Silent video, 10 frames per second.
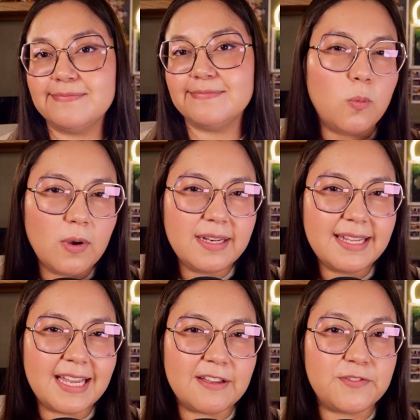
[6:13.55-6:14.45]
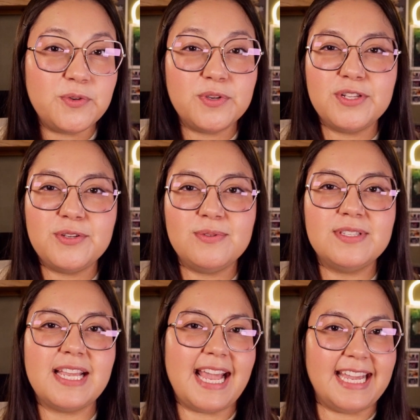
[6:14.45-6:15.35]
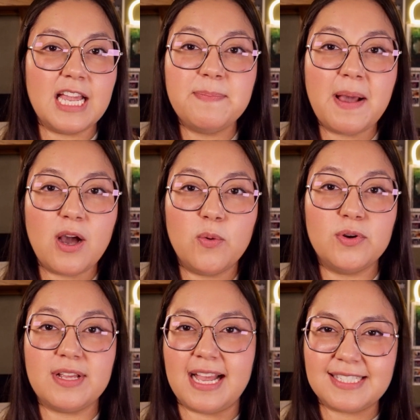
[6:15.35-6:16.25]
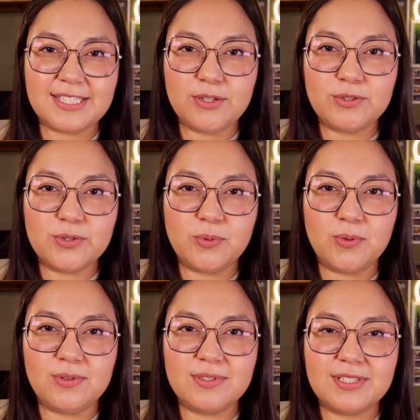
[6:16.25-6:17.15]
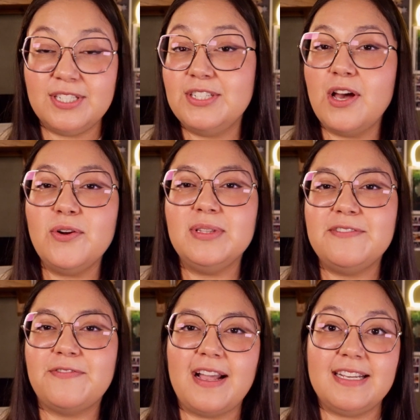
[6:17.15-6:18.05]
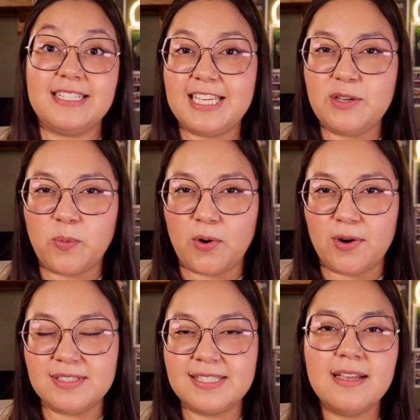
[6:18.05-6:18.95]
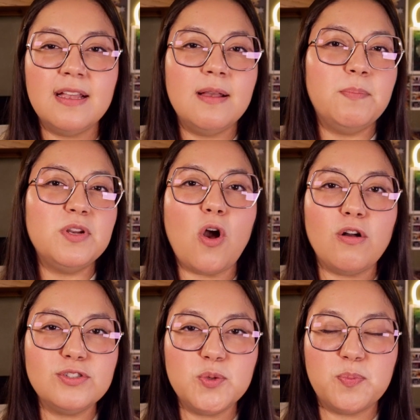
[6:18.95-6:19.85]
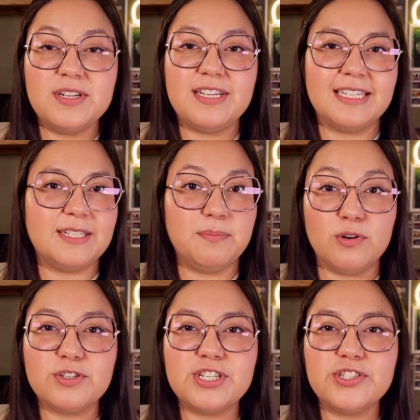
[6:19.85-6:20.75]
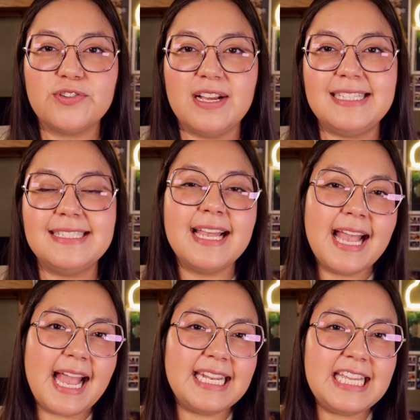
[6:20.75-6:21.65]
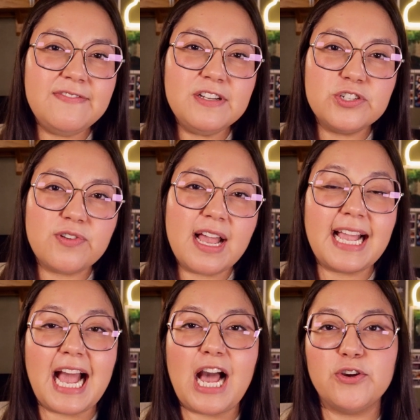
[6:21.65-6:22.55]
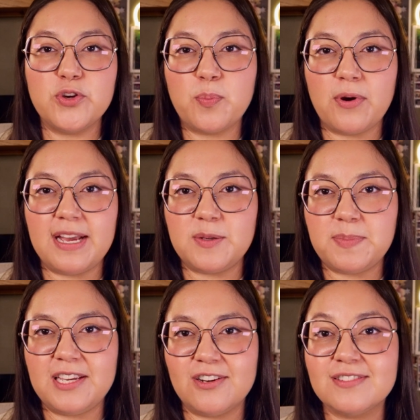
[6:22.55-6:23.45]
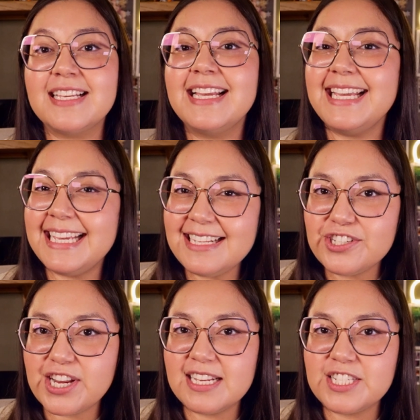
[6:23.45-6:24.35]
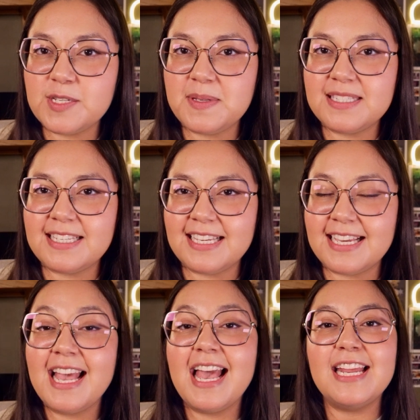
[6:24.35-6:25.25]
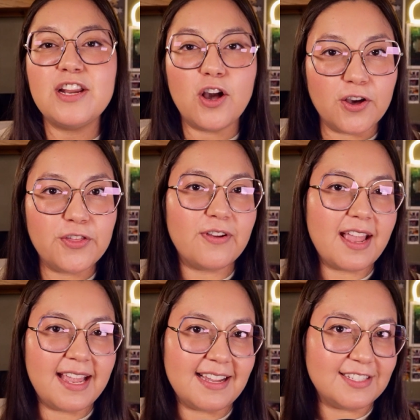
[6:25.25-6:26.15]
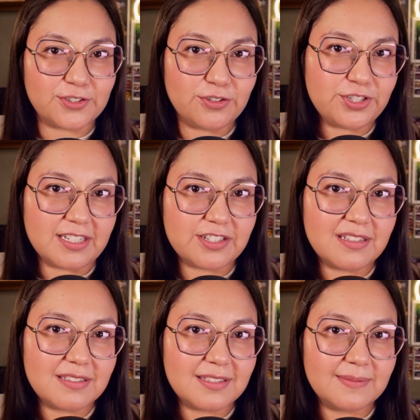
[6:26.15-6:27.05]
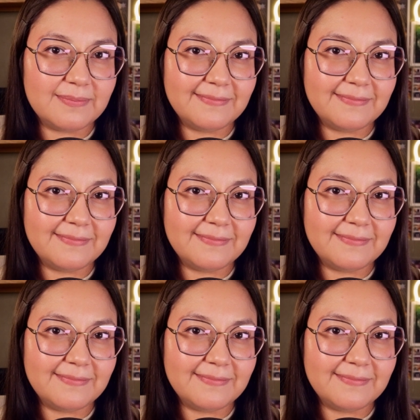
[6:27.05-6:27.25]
What if you could use AI-powered SEO tools to not only find keywords, but also predict emerging trends and even track how your brand appears in ChatGPT and other AI search engines?